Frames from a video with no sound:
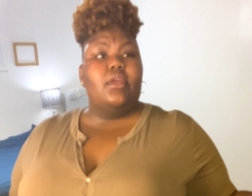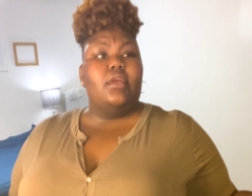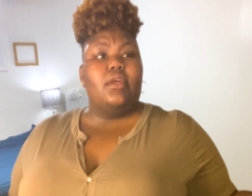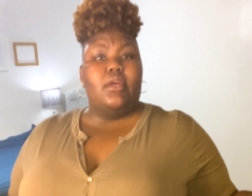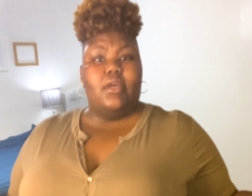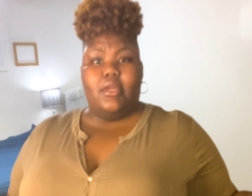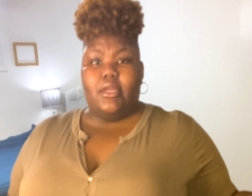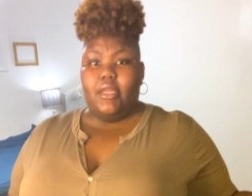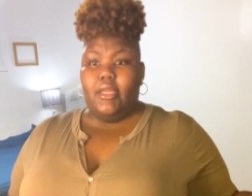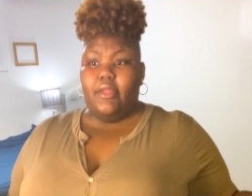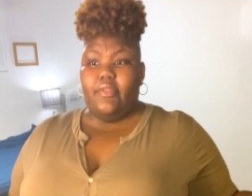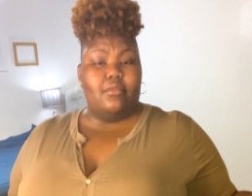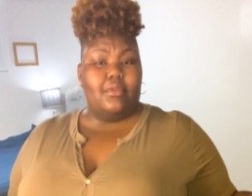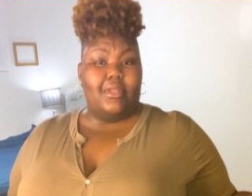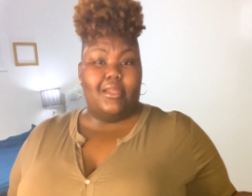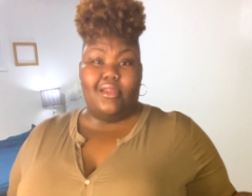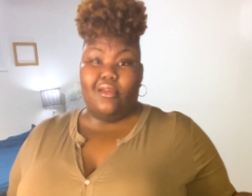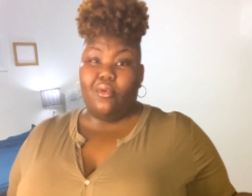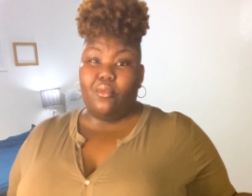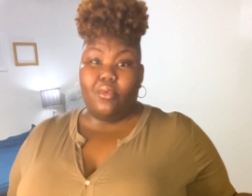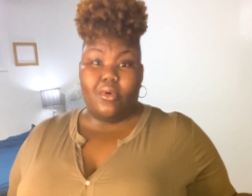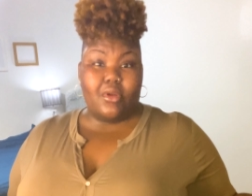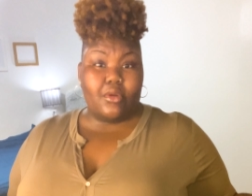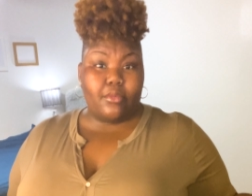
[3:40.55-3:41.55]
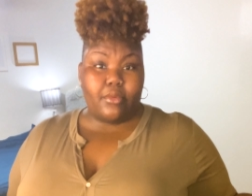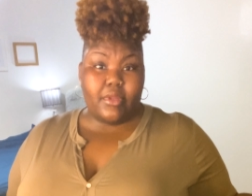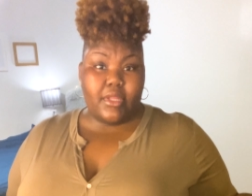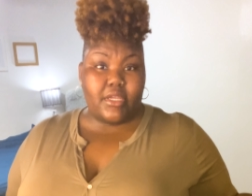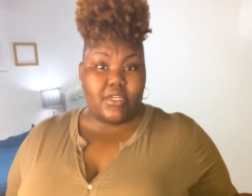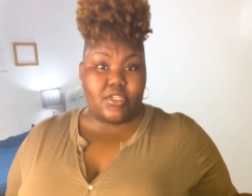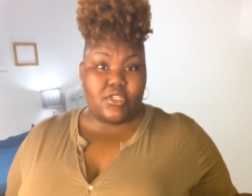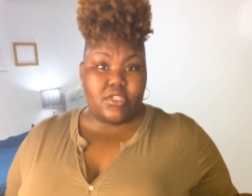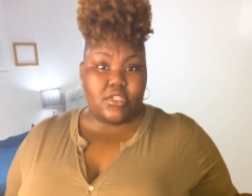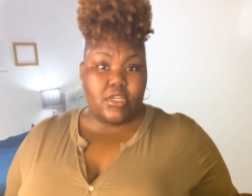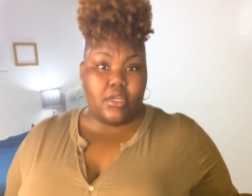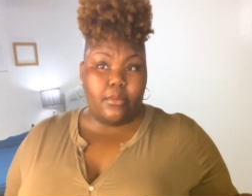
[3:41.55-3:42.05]
again, they don't want a
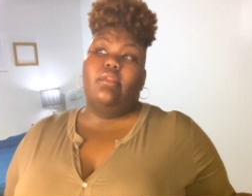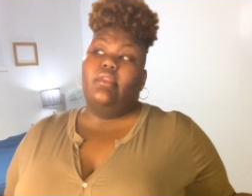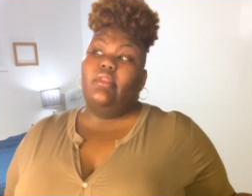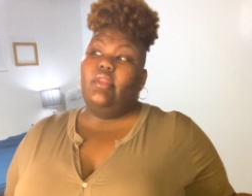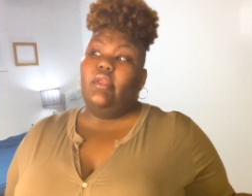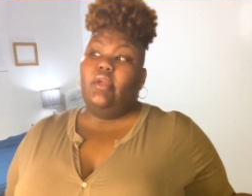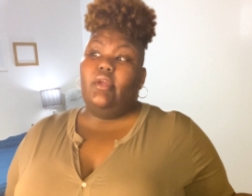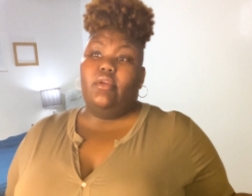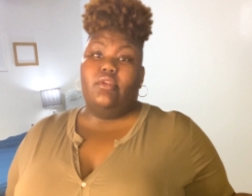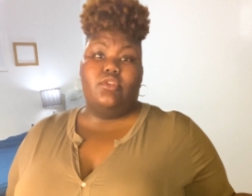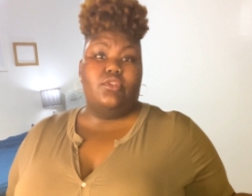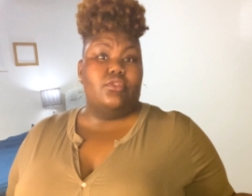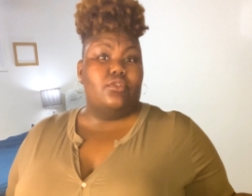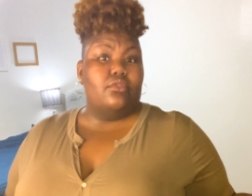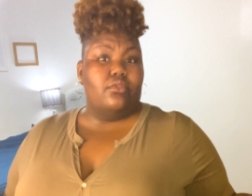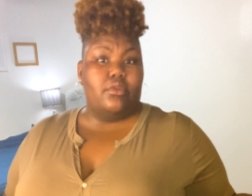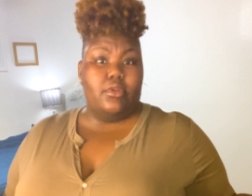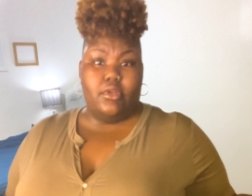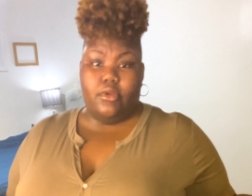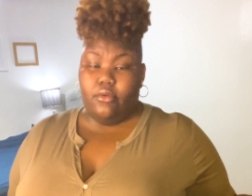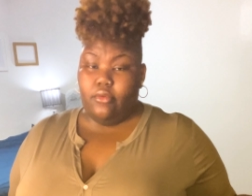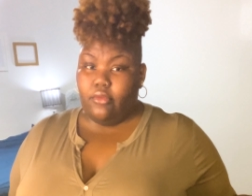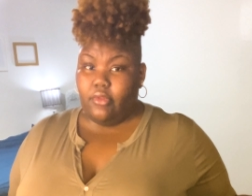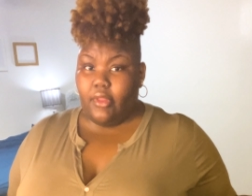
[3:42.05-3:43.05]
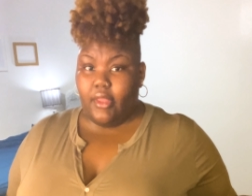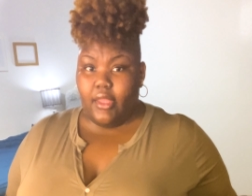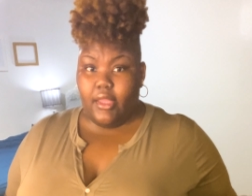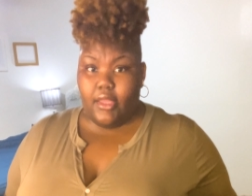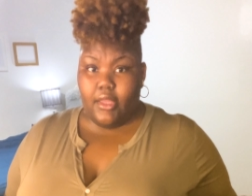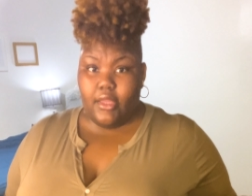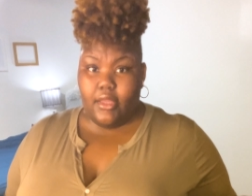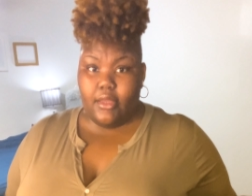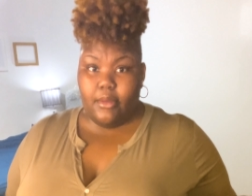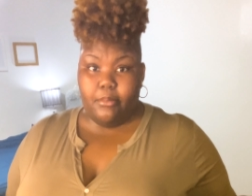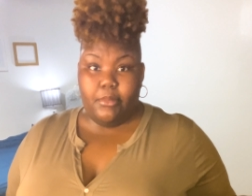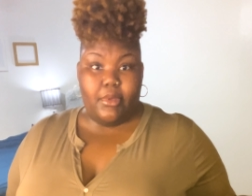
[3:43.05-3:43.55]
relationship. They're just doing their own
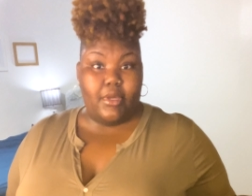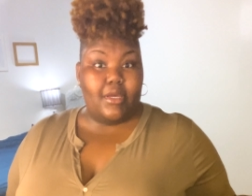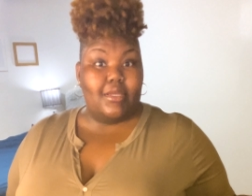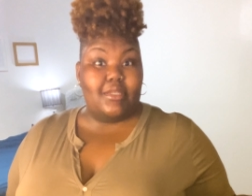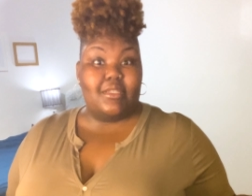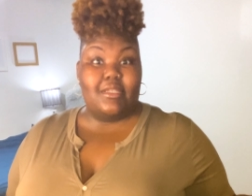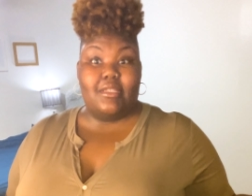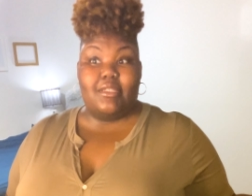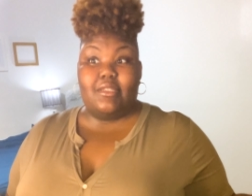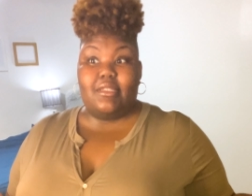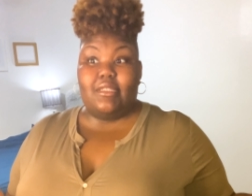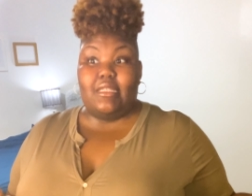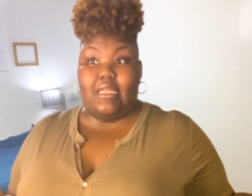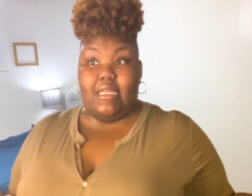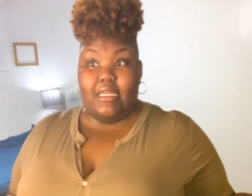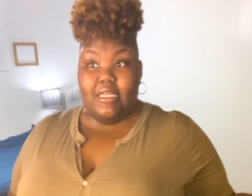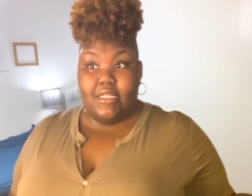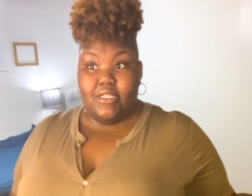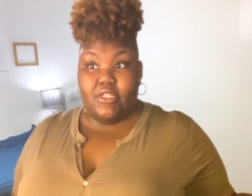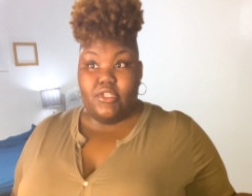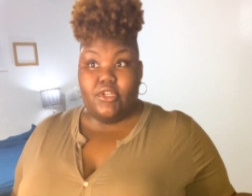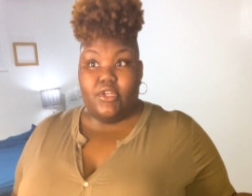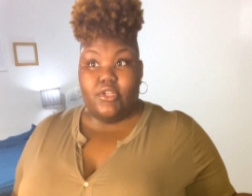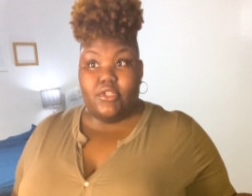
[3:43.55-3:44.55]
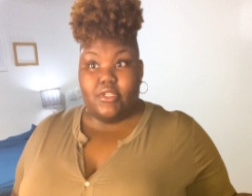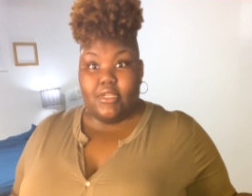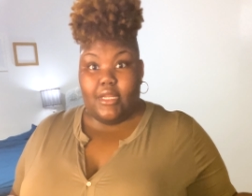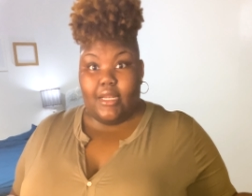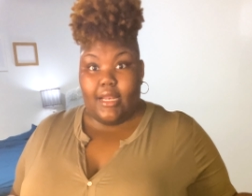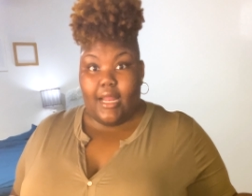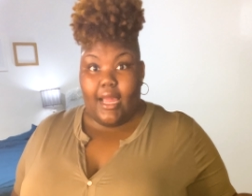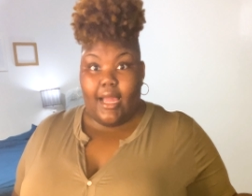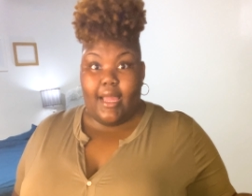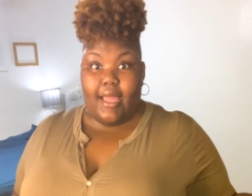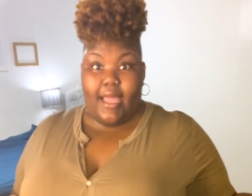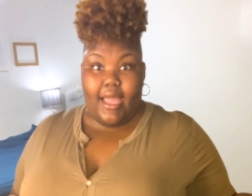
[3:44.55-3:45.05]
thing because it's easier to
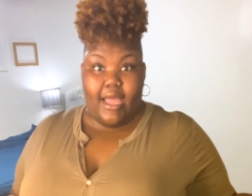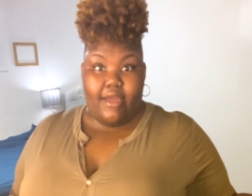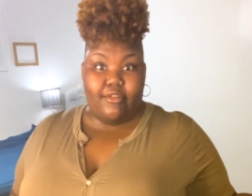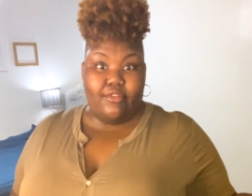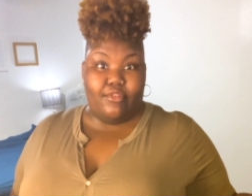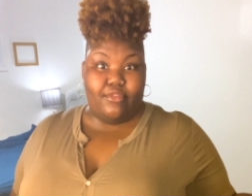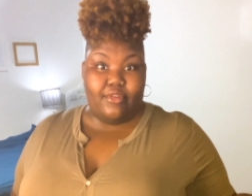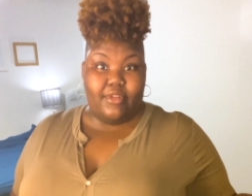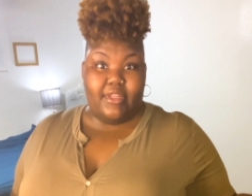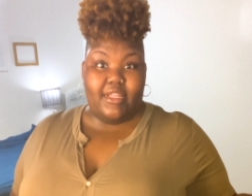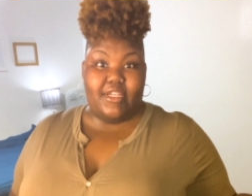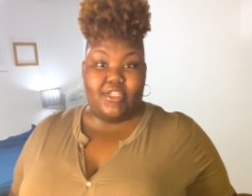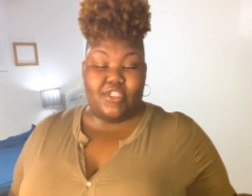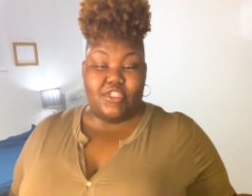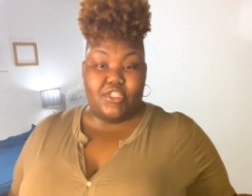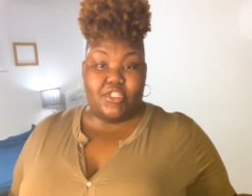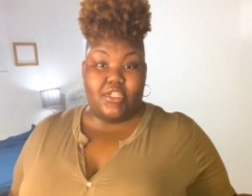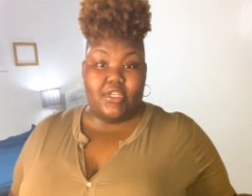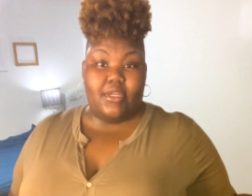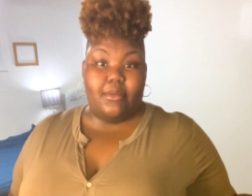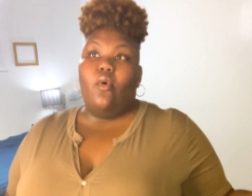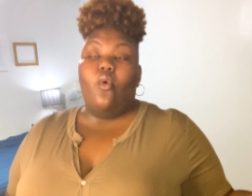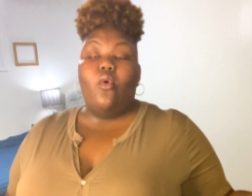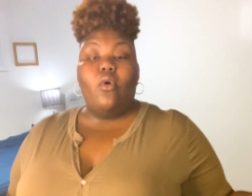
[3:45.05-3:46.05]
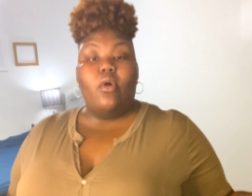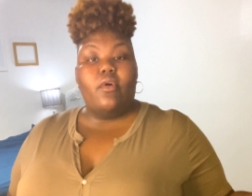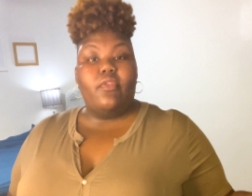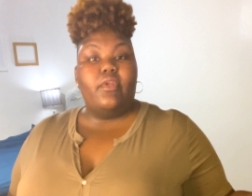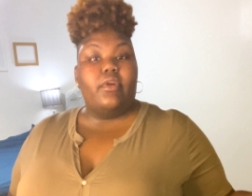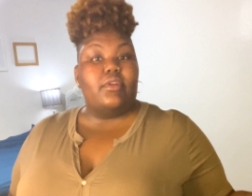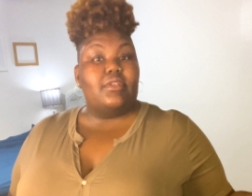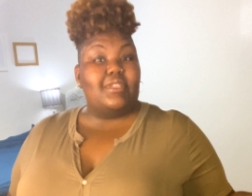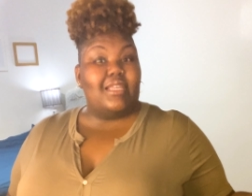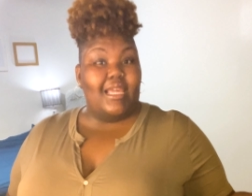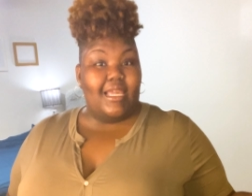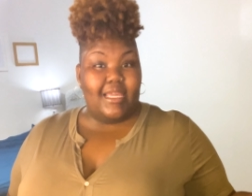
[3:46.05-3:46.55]
not have a relationship, or
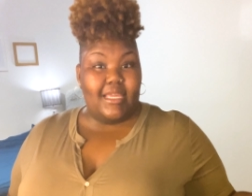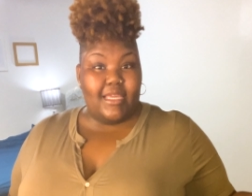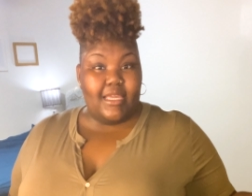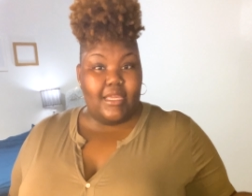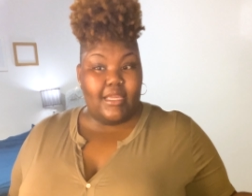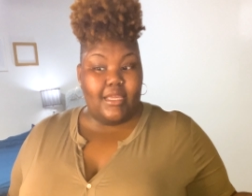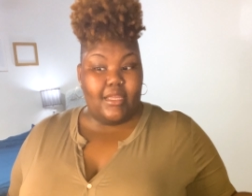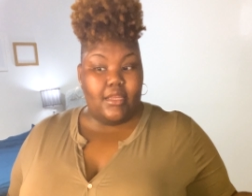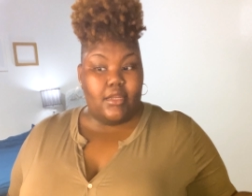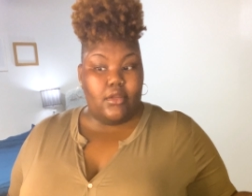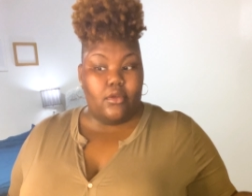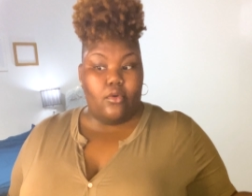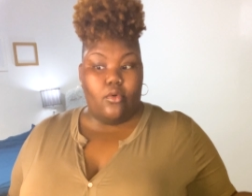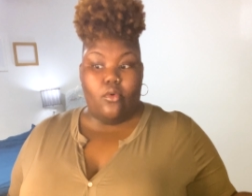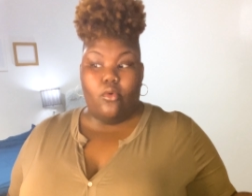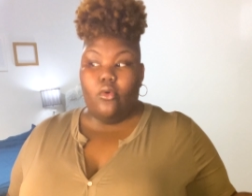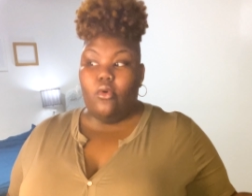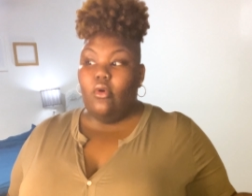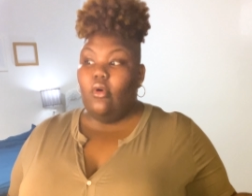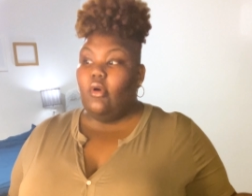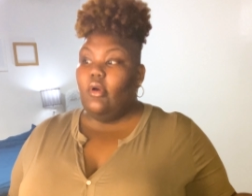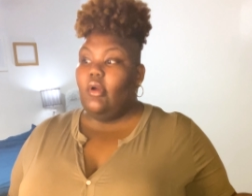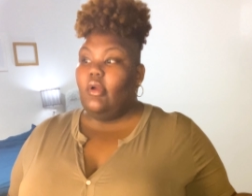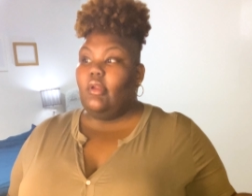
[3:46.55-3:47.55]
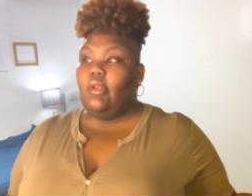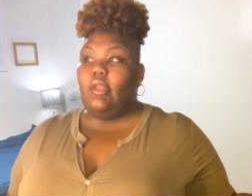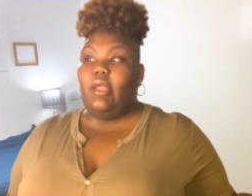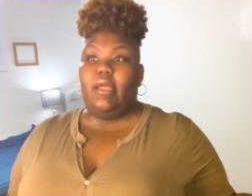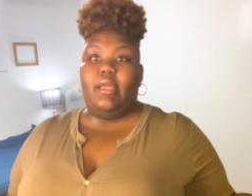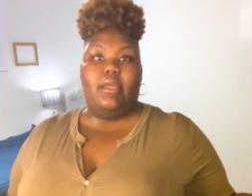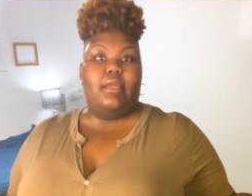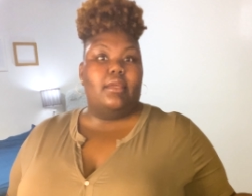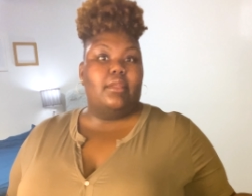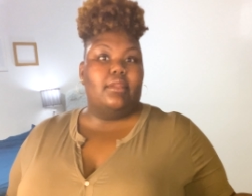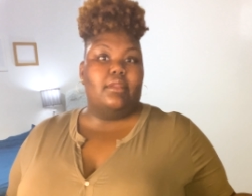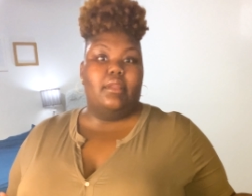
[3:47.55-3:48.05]
they're taken, or
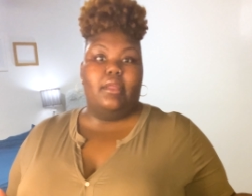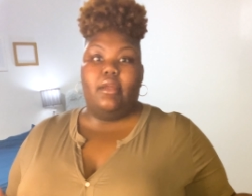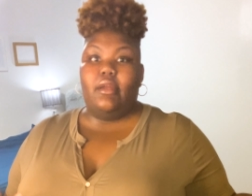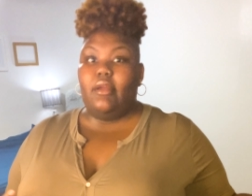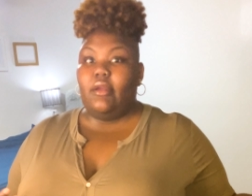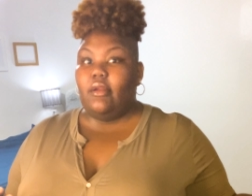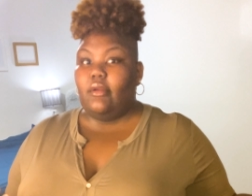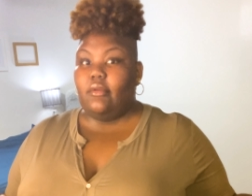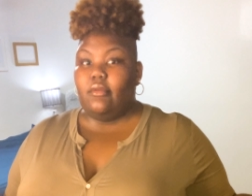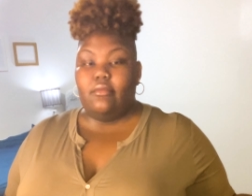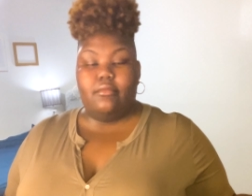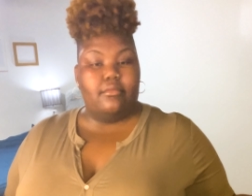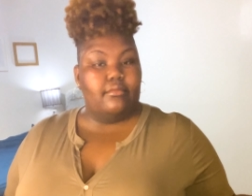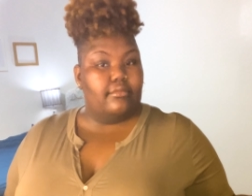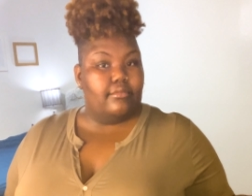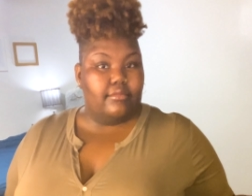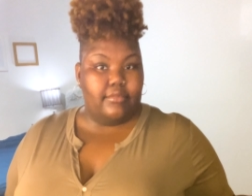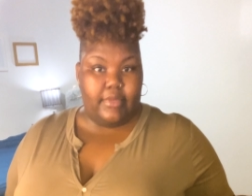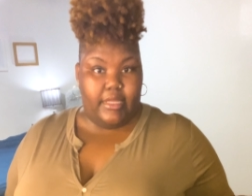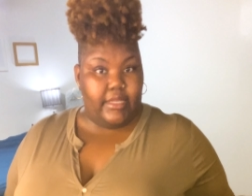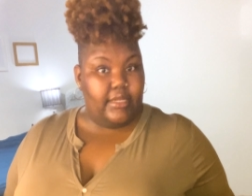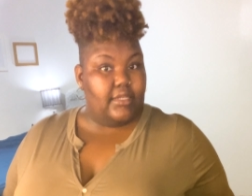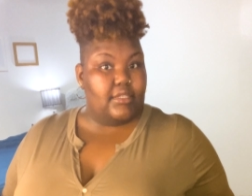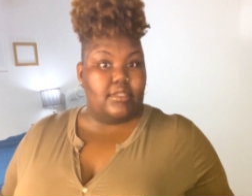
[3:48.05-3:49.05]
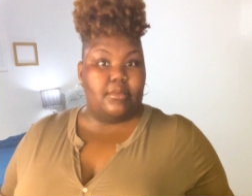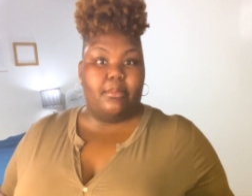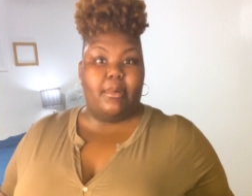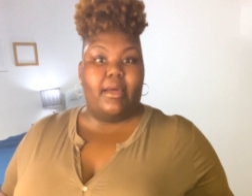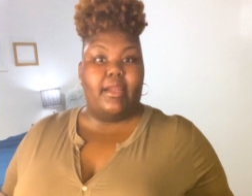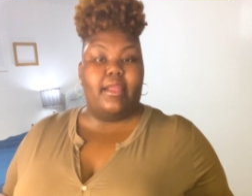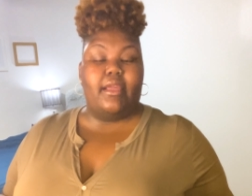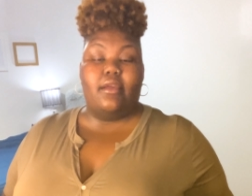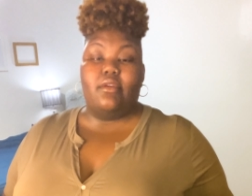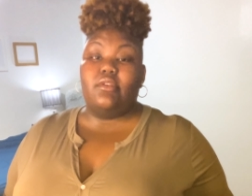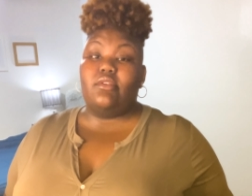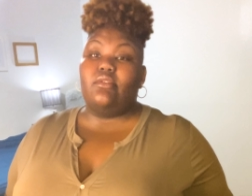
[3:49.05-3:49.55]
like they're dating
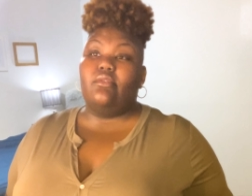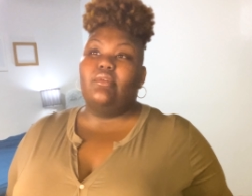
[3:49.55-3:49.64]
somebody else.